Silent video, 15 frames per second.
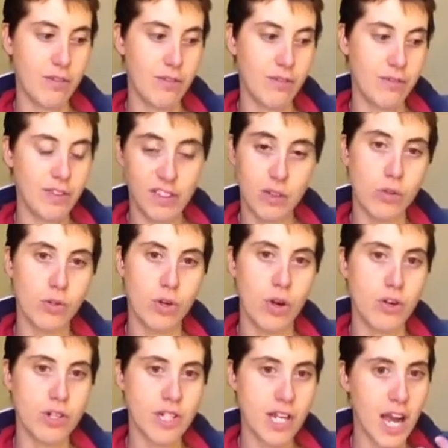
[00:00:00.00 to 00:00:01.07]
physical
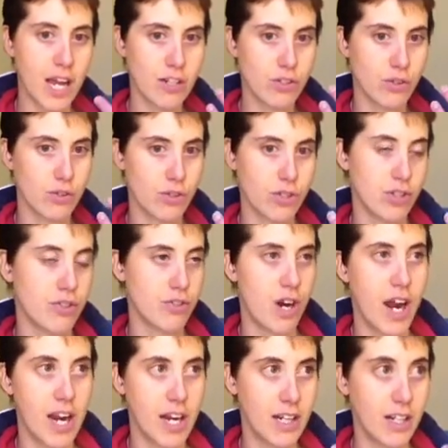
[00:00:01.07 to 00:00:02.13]
contact or to
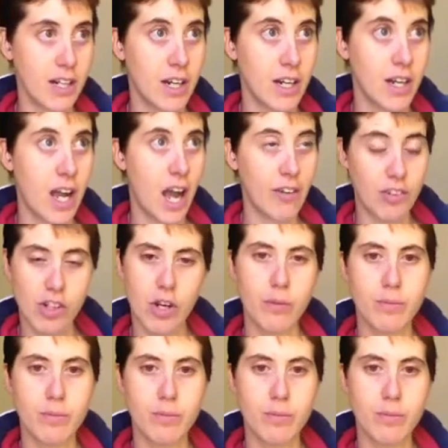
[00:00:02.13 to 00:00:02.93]
try and have a